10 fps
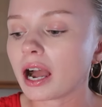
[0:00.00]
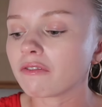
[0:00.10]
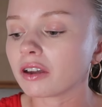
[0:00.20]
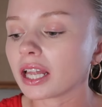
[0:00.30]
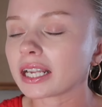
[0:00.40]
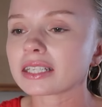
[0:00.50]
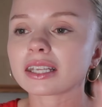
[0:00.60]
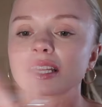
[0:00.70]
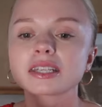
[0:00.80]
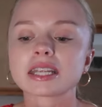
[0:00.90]
I feel like it's
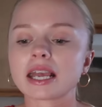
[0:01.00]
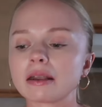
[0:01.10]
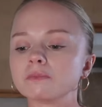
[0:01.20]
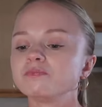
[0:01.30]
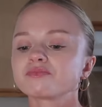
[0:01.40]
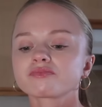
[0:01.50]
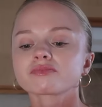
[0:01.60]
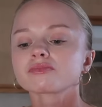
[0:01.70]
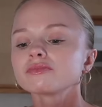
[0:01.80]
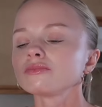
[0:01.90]
in the same,
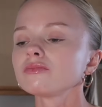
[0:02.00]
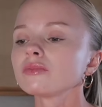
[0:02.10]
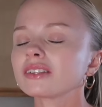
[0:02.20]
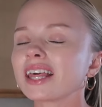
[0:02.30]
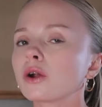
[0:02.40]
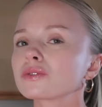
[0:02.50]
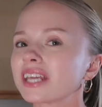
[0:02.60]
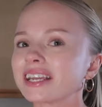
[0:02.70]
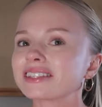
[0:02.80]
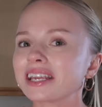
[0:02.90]
they don't
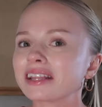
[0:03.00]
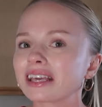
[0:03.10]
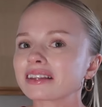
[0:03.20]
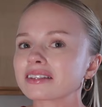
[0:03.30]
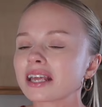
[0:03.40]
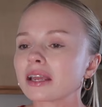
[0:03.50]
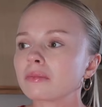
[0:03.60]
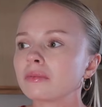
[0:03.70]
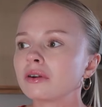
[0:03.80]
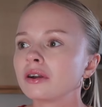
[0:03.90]
taste anything the same.